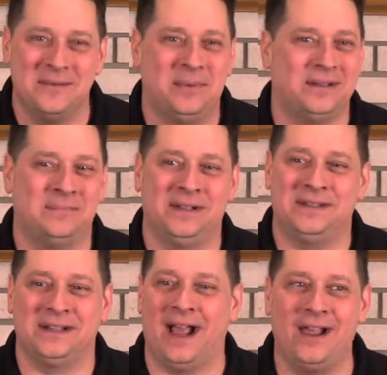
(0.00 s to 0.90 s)
But, but
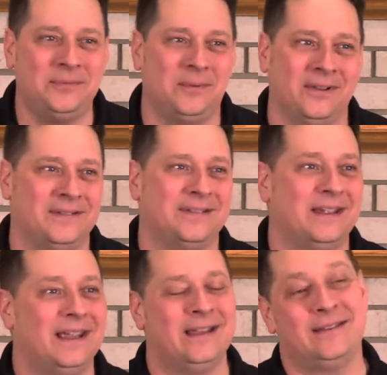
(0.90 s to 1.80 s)
the gospel is,
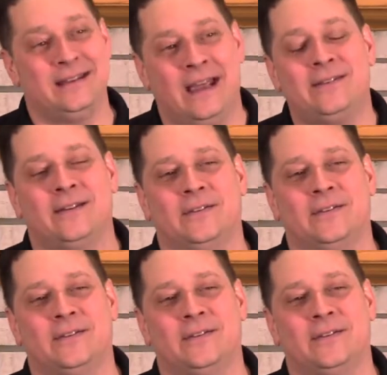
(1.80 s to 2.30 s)
is, yes,